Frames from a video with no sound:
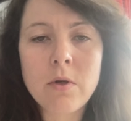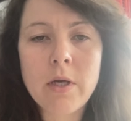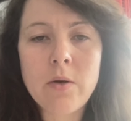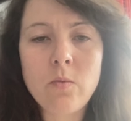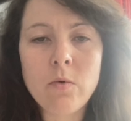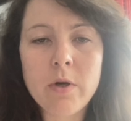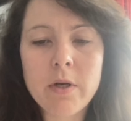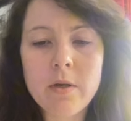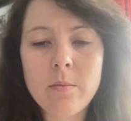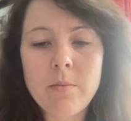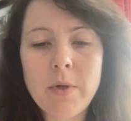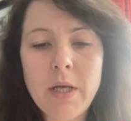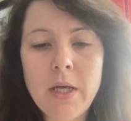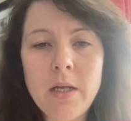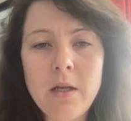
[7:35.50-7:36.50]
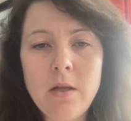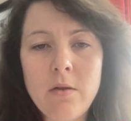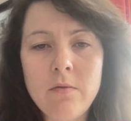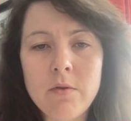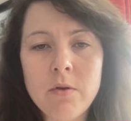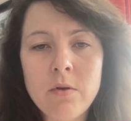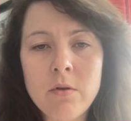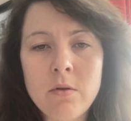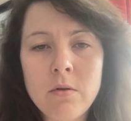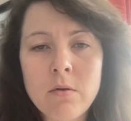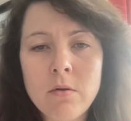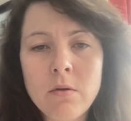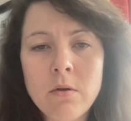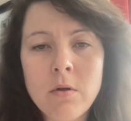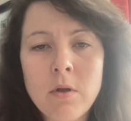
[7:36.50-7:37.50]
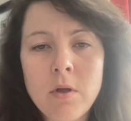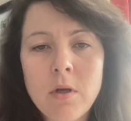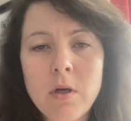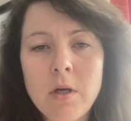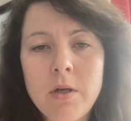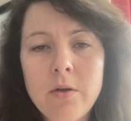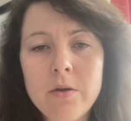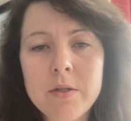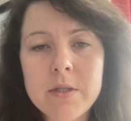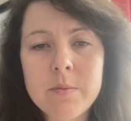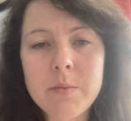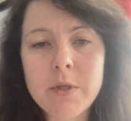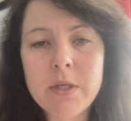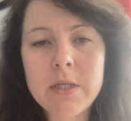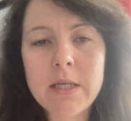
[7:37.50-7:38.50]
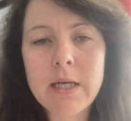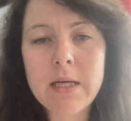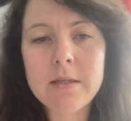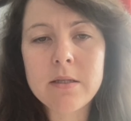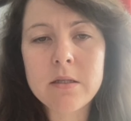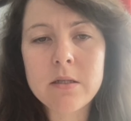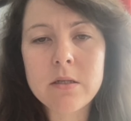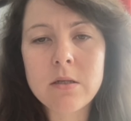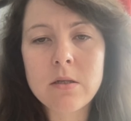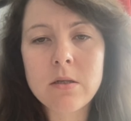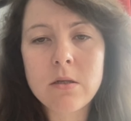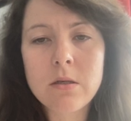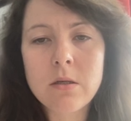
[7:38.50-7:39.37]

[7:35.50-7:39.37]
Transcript: and one campaign even, and you can simply test